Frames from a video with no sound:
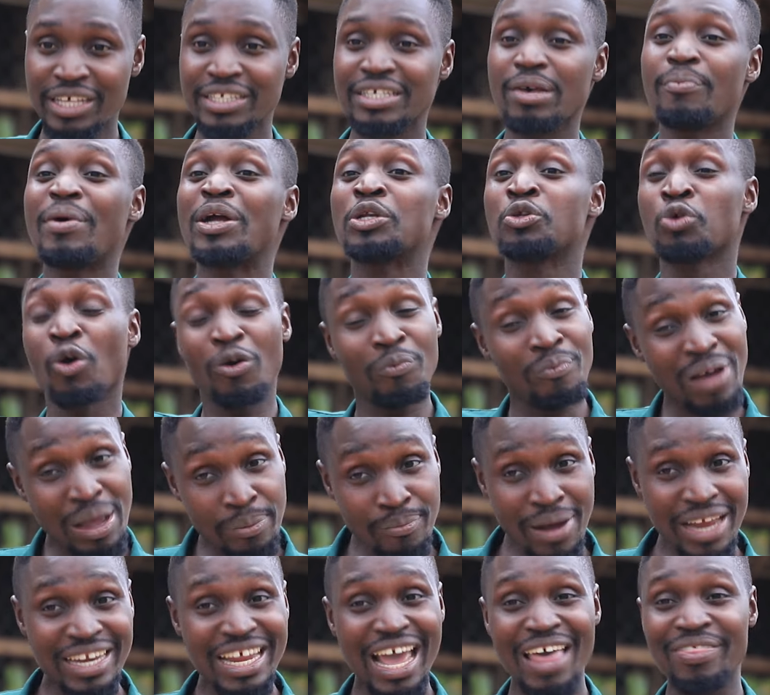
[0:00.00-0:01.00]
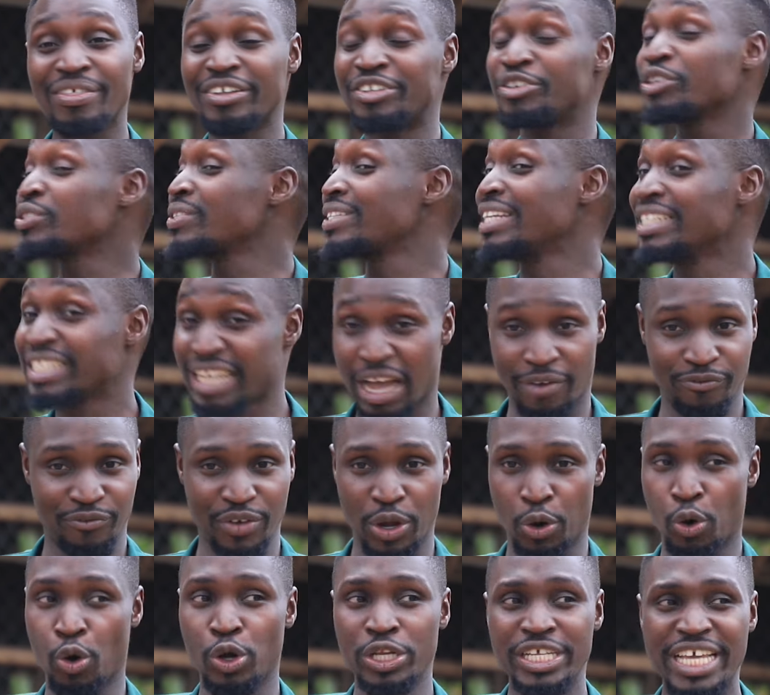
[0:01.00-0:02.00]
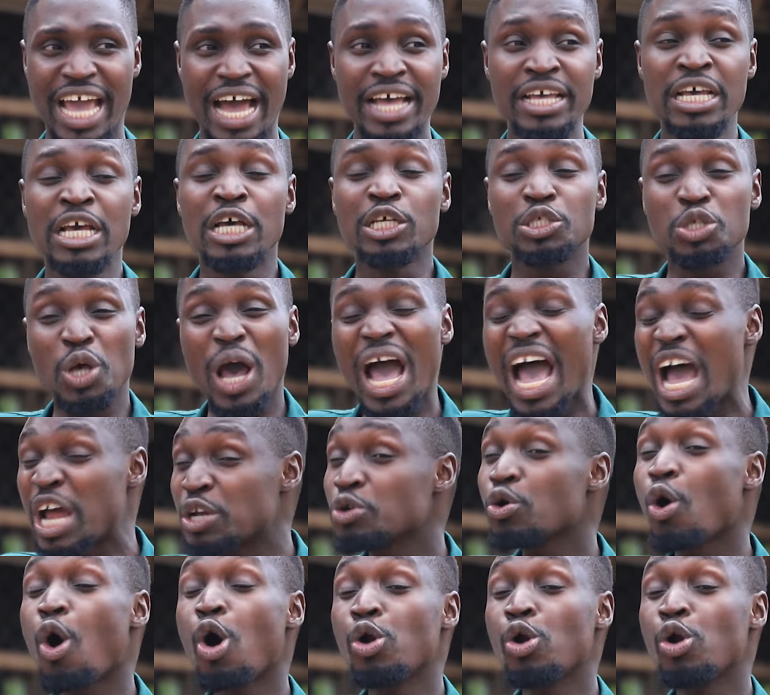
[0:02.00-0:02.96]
Someone took my money and the chicks didn't come for a whole year. So I had